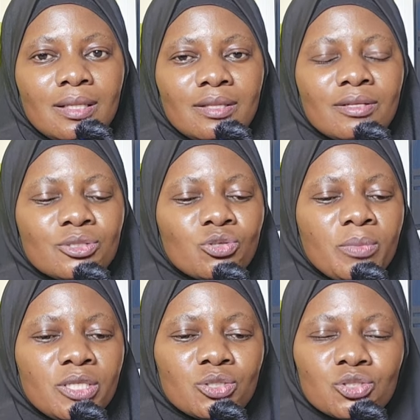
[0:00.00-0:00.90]
There's so
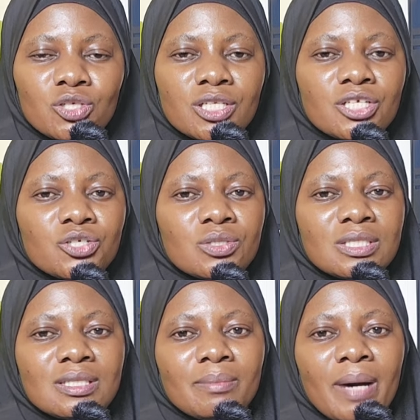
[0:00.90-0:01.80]
many
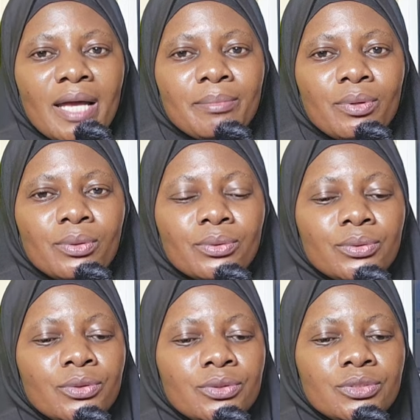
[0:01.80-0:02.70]
contradictions in the
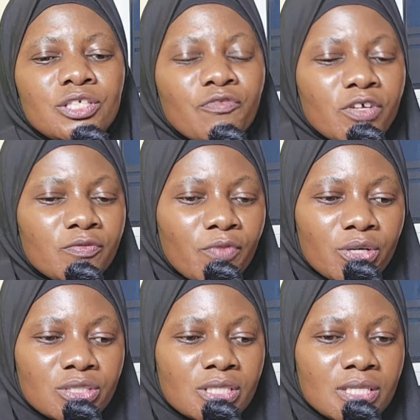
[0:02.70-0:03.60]
Bible, different
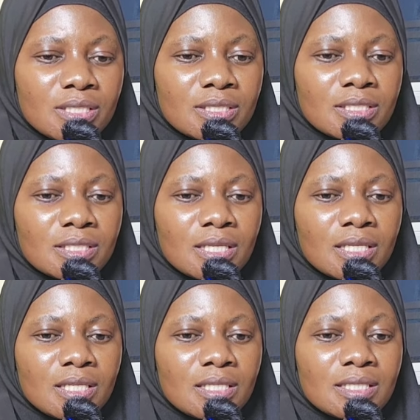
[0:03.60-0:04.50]
verses.
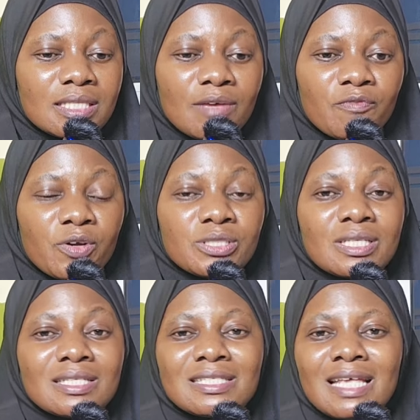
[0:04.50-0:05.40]
Same
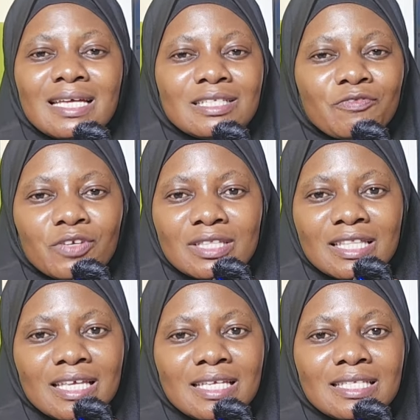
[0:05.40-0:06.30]
verses saying different
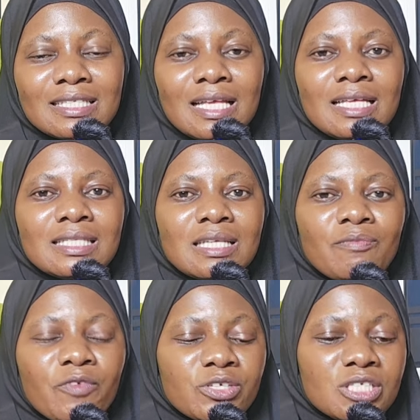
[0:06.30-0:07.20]
things.
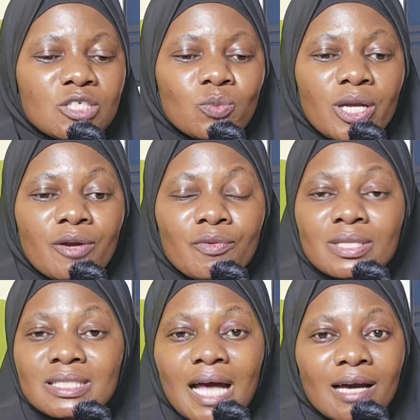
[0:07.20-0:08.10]
Some verses were
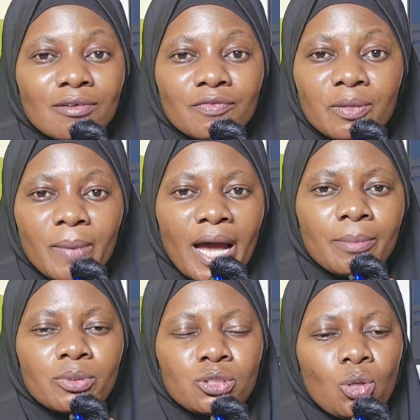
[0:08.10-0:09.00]
erased out of the
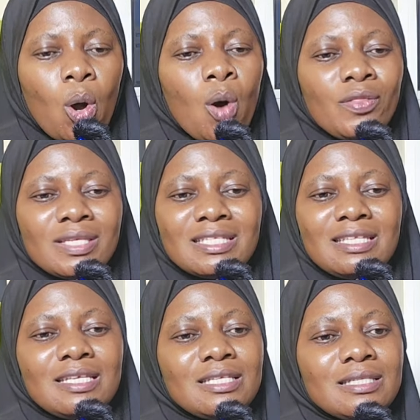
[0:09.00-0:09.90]
Bible. So all these
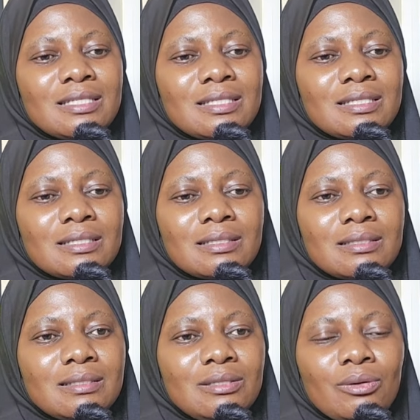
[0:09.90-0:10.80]
things,
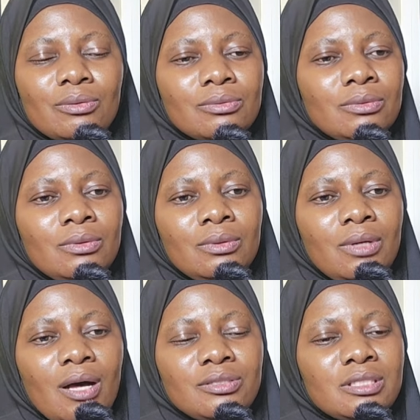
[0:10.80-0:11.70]
you know,
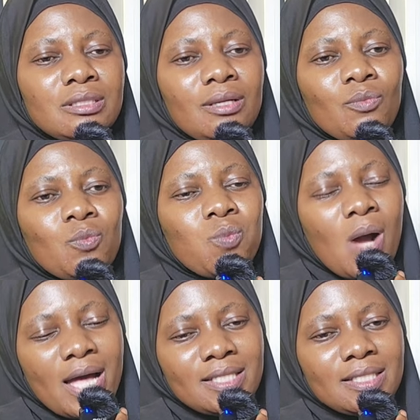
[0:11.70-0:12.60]
I was just like,
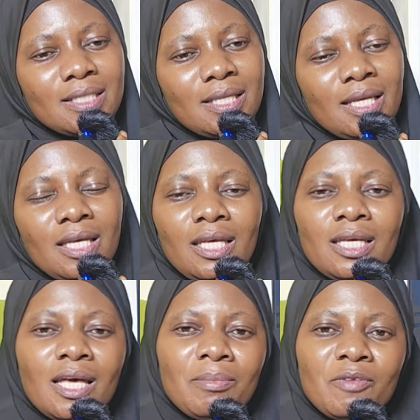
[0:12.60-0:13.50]
what? He
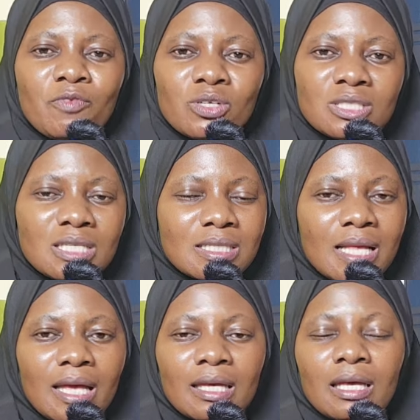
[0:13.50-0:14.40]
gave me verses
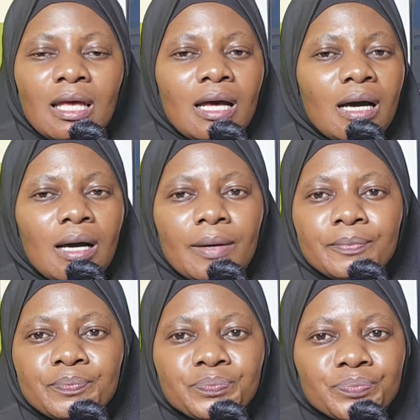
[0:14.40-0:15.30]
like
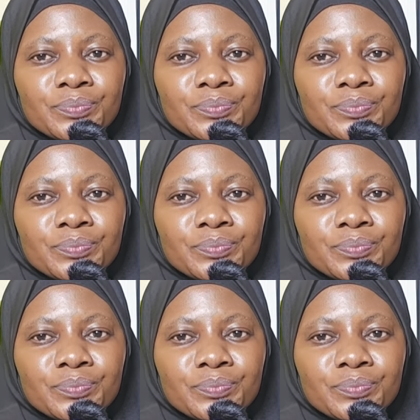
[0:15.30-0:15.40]
a